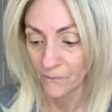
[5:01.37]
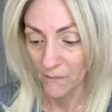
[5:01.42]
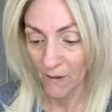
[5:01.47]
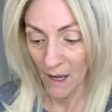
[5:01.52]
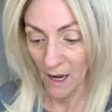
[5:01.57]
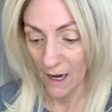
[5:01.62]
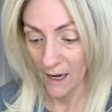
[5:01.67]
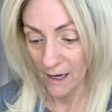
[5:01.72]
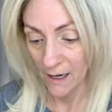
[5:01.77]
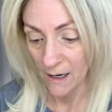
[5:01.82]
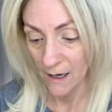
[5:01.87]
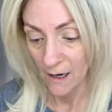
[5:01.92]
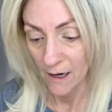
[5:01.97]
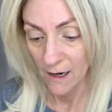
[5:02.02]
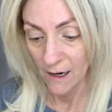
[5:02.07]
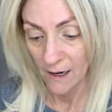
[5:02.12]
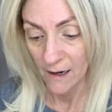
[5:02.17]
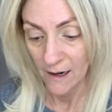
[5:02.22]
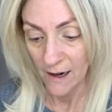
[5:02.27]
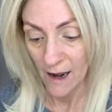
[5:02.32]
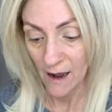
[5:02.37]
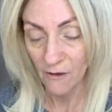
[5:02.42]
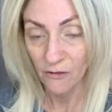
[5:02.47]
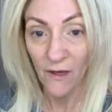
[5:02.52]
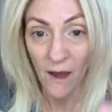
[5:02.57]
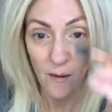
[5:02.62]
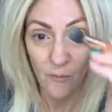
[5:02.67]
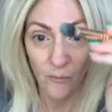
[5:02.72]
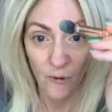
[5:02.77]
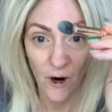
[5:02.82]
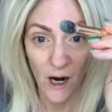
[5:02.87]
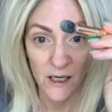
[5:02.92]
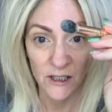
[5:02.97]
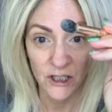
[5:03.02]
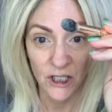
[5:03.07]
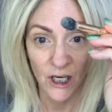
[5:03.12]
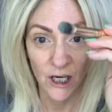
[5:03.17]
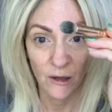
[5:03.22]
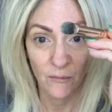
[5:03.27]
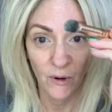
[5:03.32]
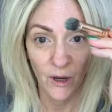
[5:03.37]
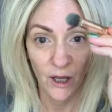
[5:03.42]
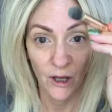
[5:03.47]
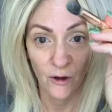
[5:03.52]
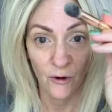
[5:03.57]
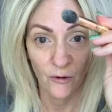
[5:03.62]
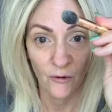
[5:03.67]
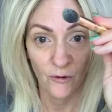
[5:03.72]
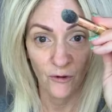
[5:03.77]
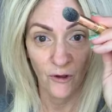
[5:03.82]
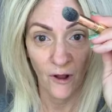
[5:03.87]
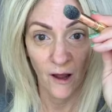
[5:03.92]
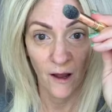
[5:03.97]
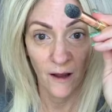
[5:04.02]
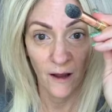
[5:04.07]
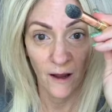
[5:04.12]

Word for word: Okay, now that brush can be used